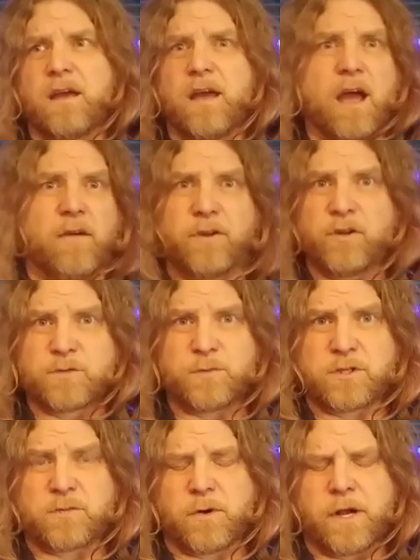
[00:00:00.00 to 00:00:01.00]
however you're
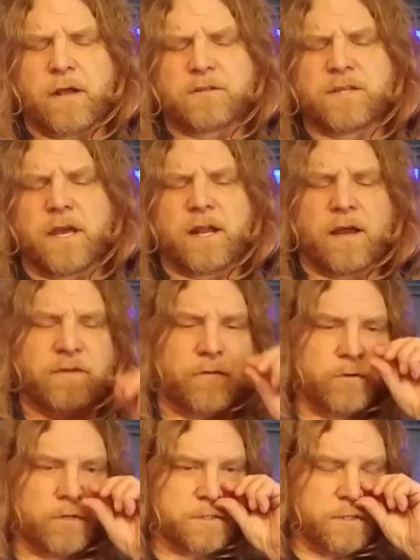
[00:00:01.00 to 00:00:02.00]
supposed to pronounce that. I've
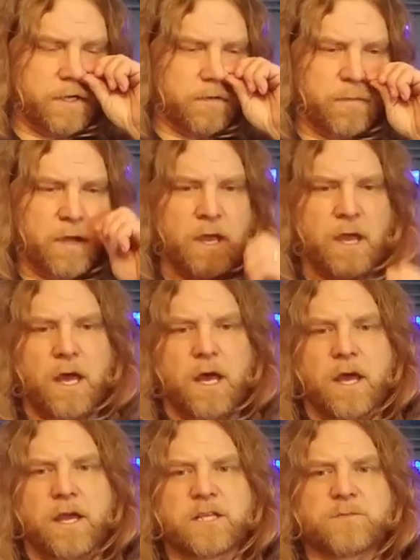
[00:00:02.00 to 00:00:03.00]
never looked it up
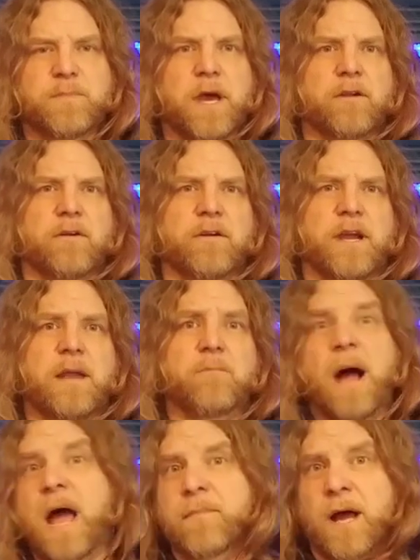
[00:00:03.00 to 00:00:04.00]
uh, it's better in
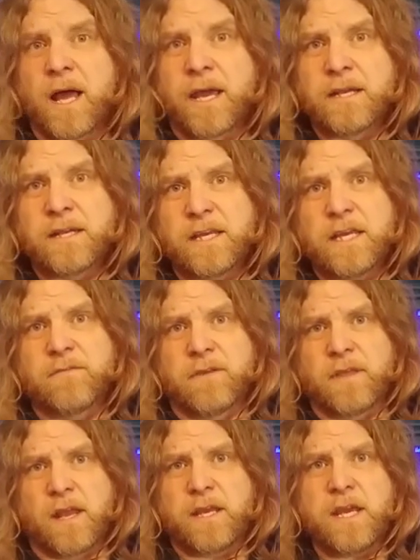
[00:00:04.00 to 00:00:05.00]
my mind
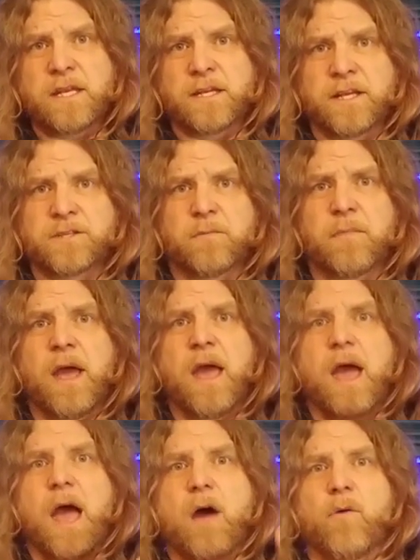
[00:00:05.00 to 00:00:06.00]
even than hedonism.
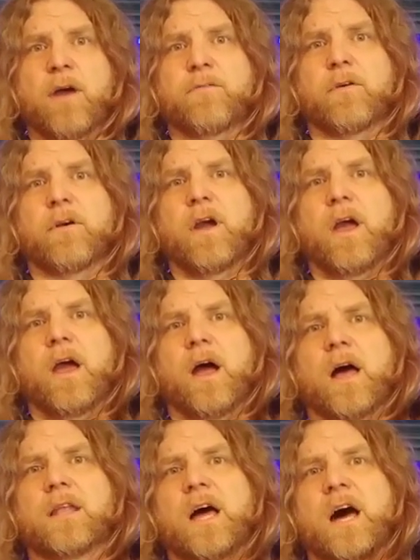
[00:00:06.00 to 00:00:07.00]
However,
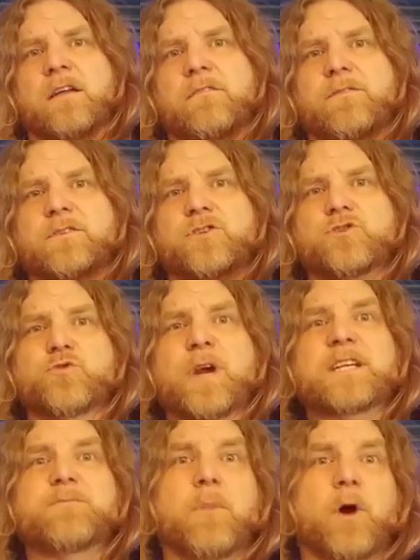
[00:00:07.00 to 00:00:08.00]
a lot of
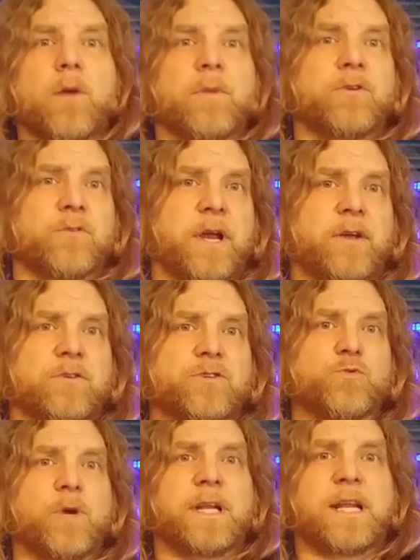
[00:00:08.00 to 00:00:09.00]
strict bourbon drinkers
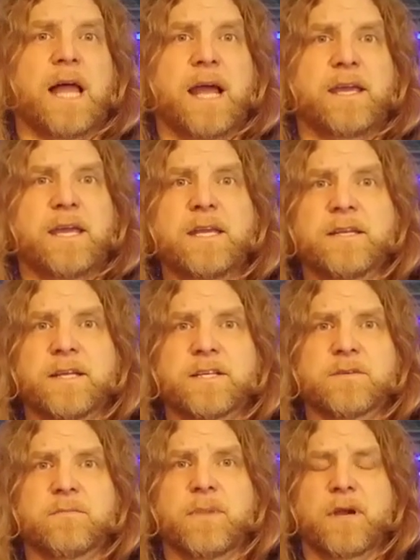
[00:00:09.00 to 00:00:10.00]
really like
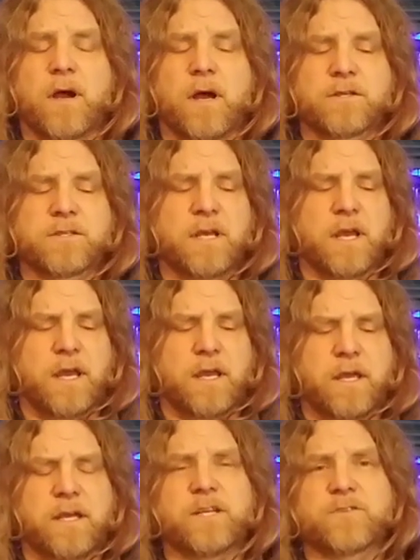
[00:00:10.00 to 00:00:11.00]
hedonism because
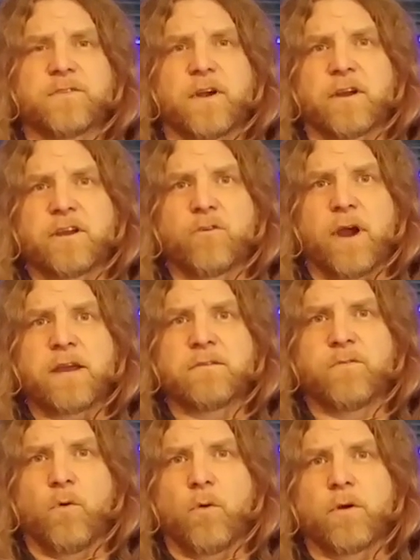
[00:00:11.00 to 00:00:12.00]
it is very grain
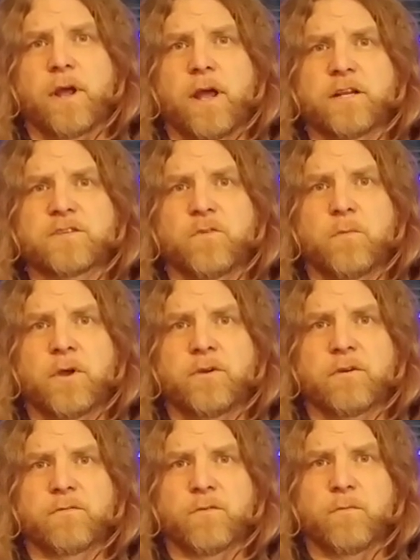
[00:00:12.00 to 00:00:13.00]
forward and it's
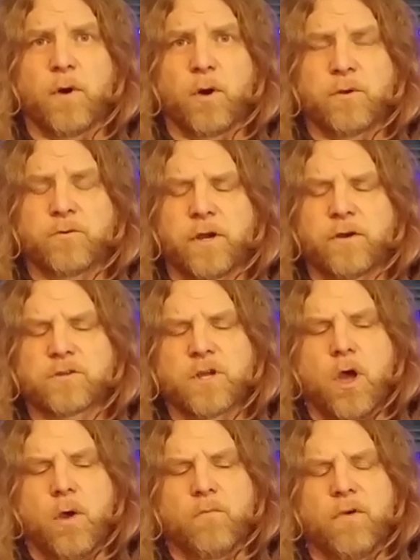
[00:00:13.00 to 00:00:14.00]
familiar for the bourbon drinkers.
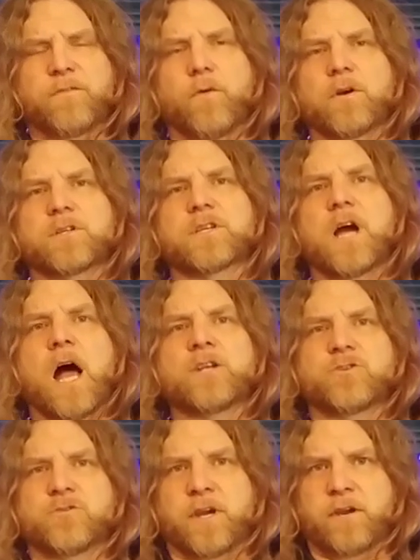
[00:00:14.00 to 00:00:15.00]
But for a
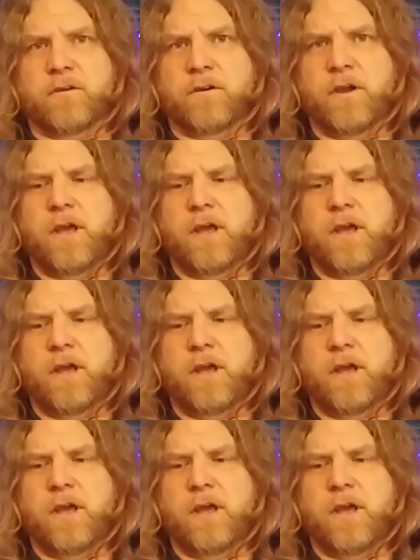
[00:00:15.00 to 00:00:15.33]
Scotch drinker,